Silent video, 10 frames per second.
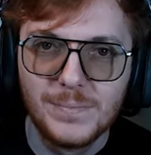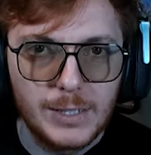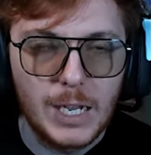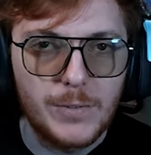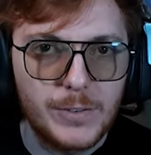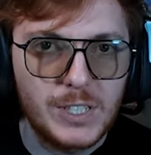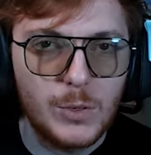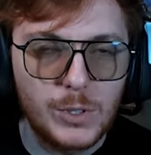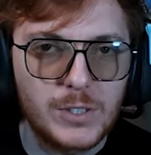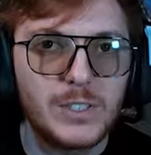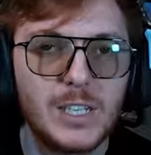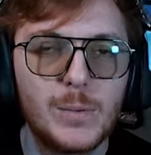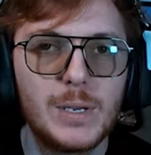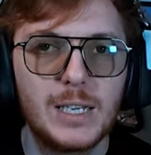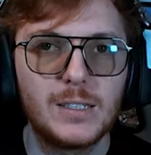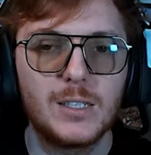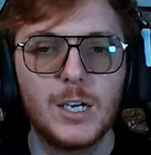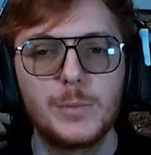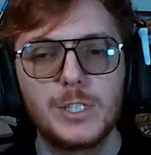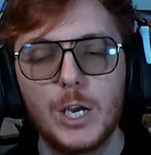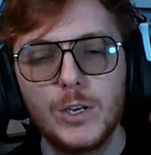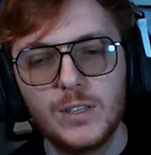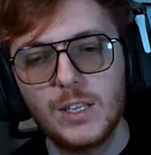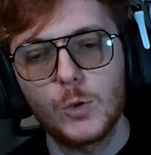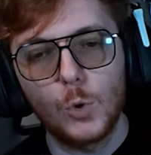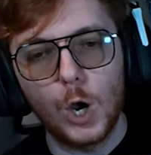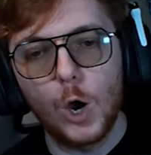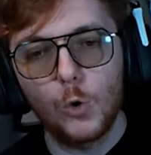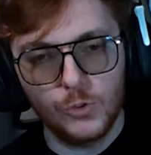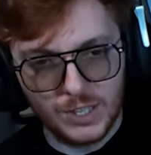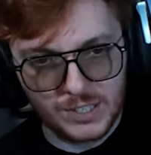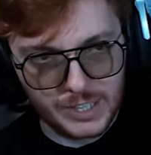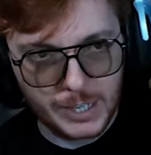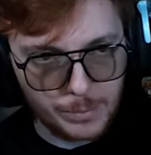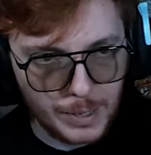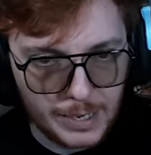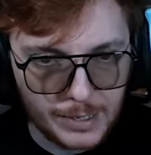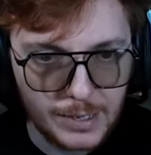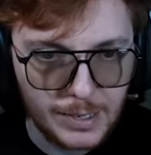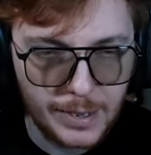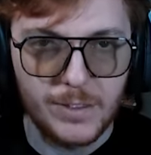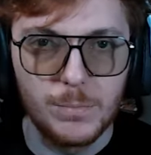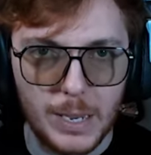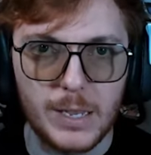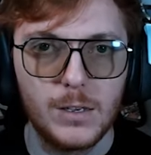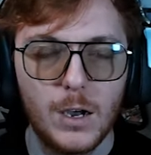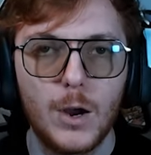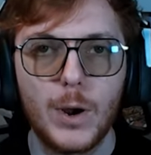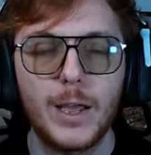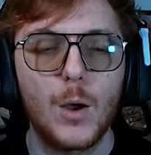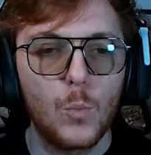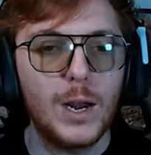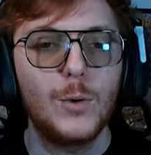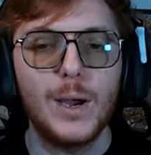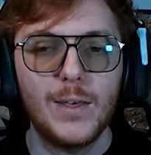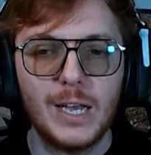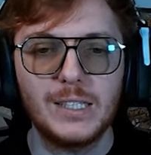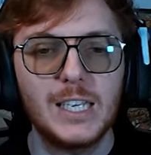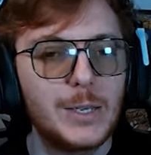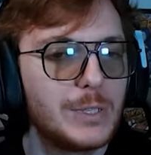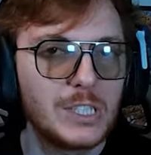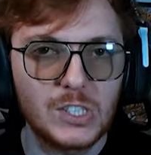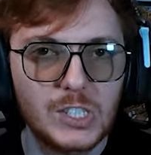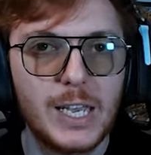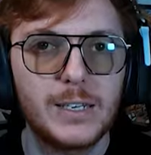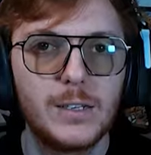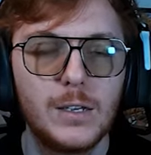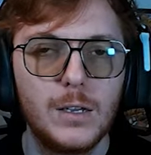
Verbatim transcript: Now, if I've said it once, I've said it a million times. The only thing that will hold this team back is me. All right, I'm well aware that team is insane.